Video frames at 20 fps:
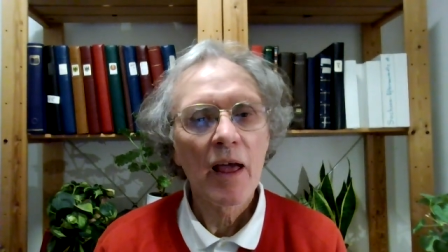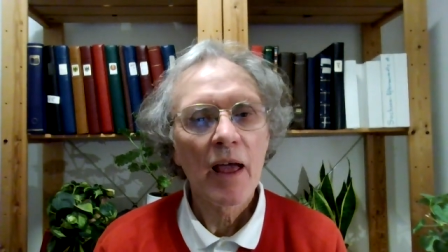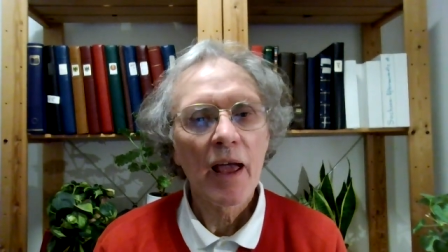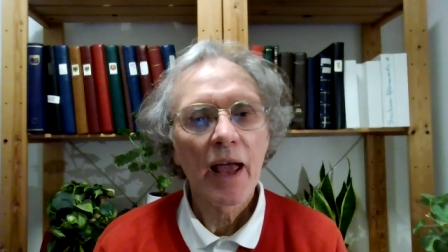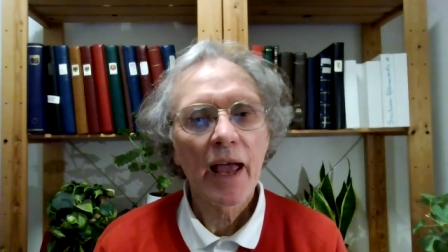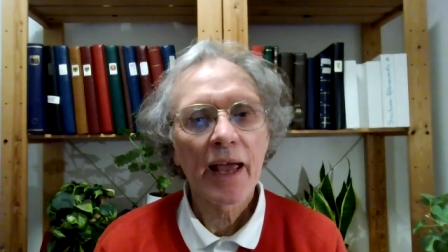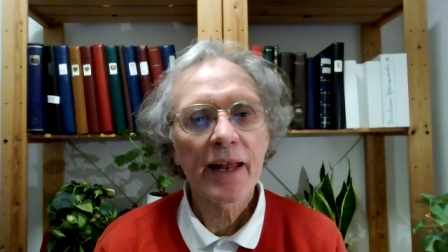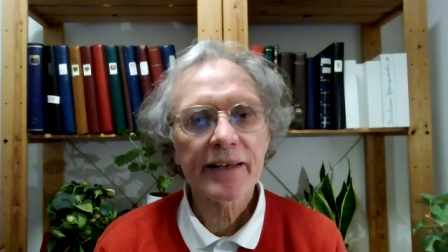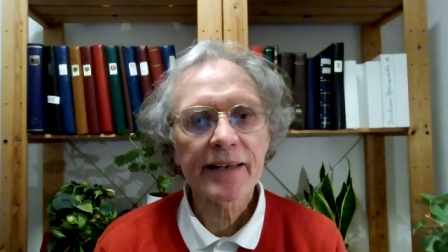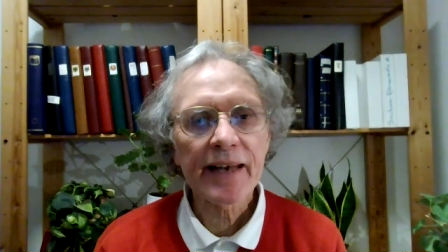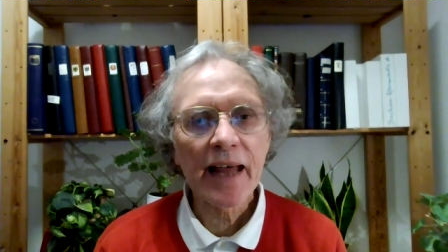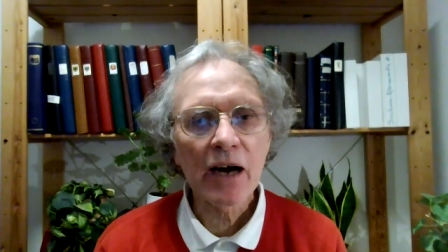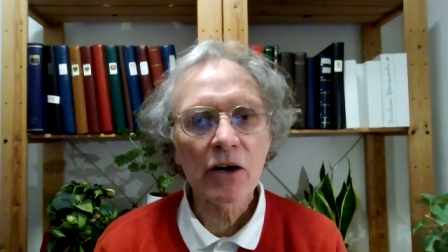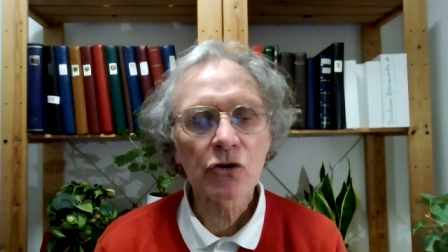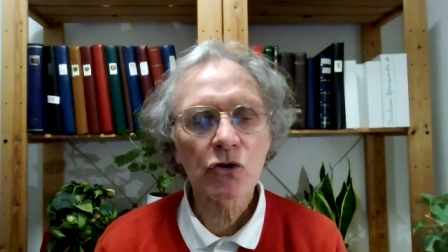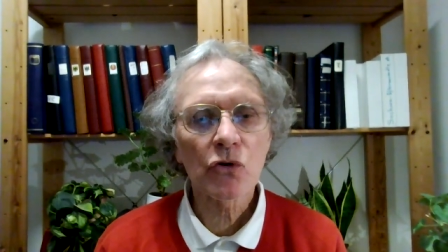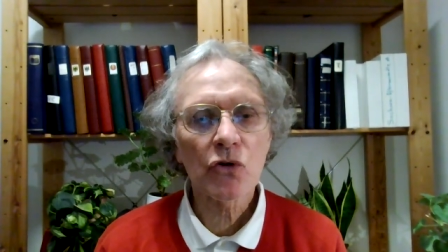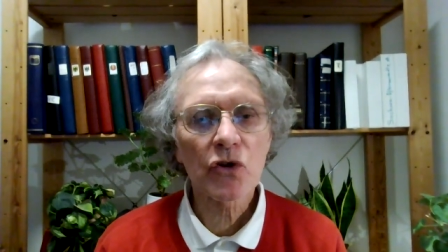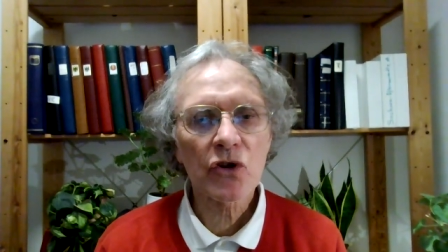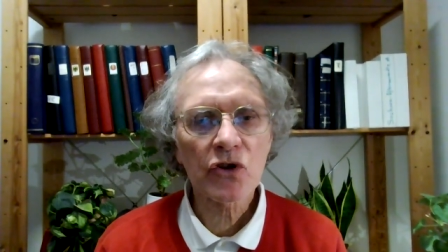And now
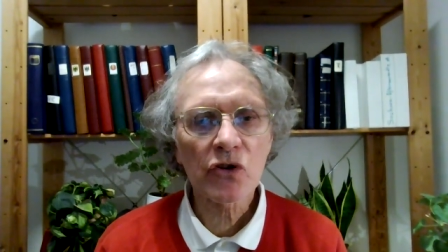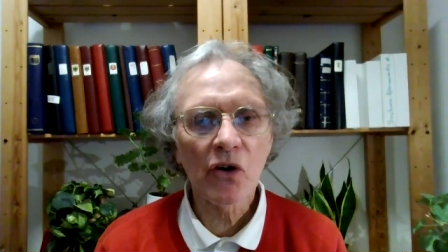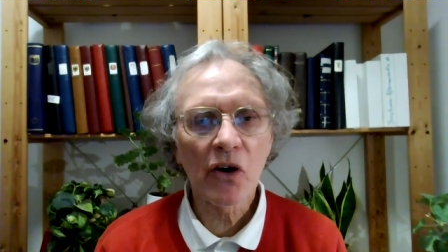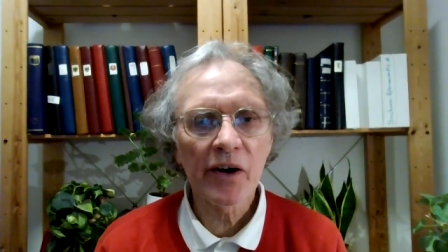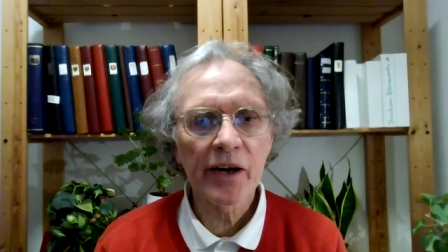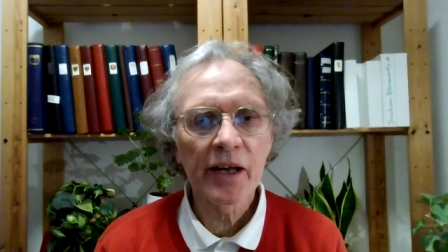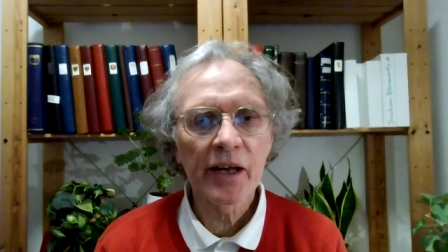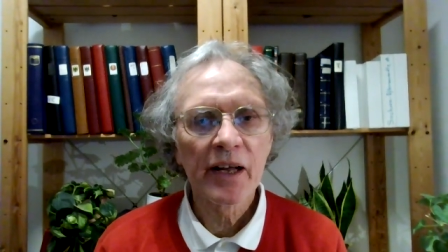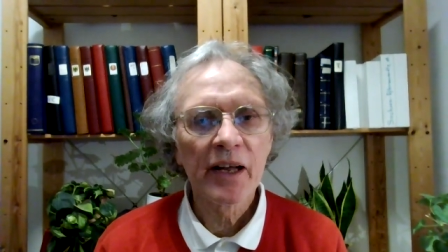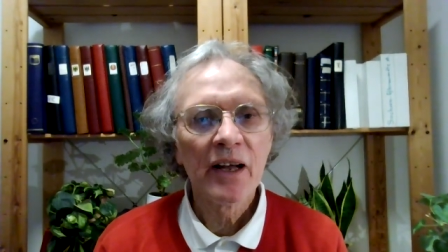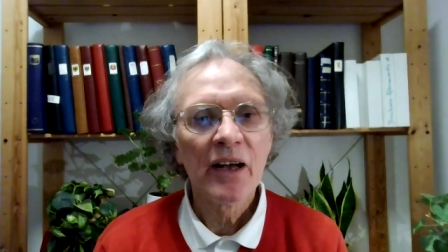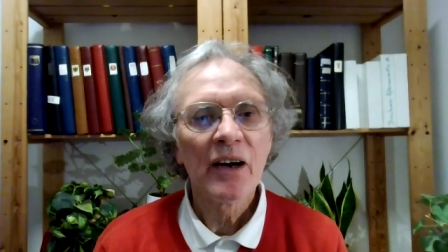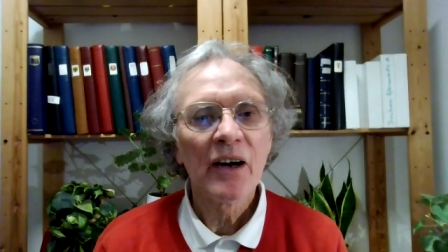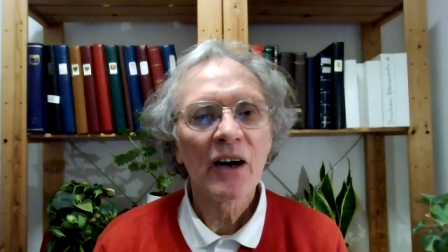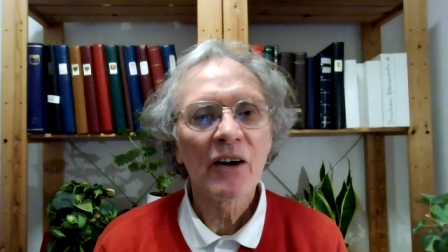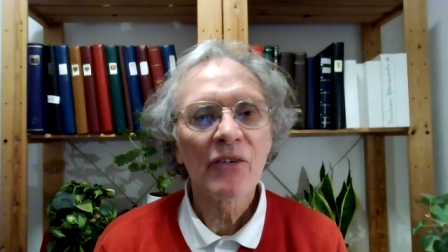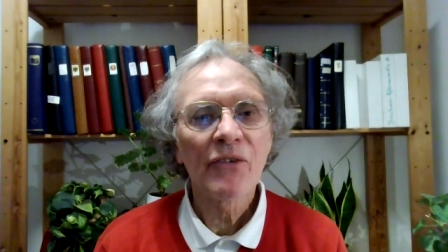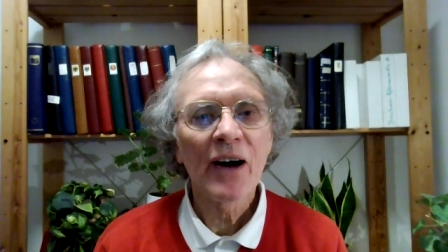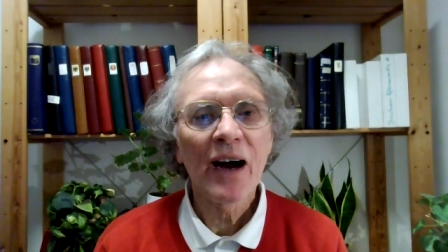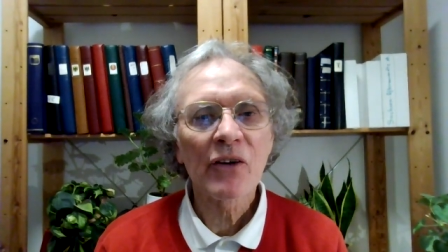to the story
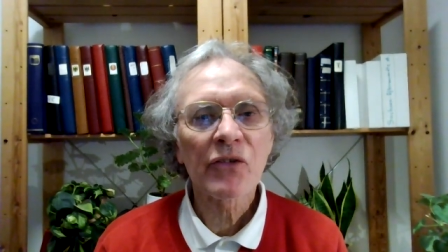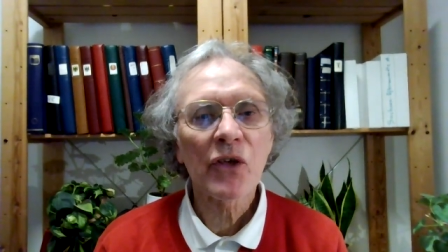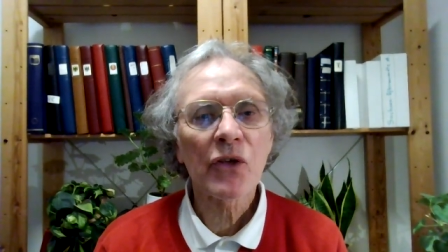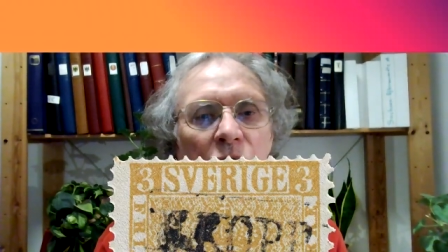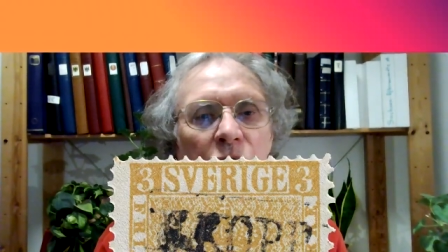of how the